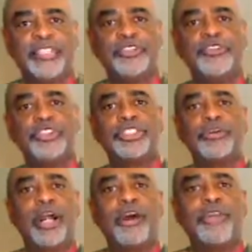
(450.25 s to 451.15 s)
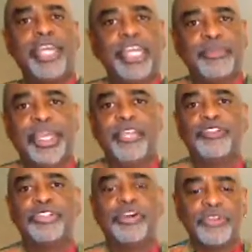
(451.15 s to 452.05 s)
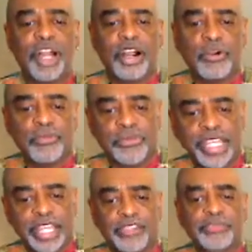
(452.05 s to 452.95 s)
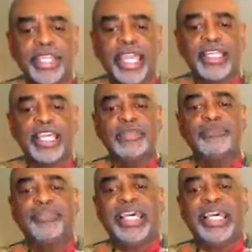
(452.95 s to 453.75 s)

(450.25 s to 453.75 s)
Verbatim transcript: let your, your so-called enemy and your so-called friend unite in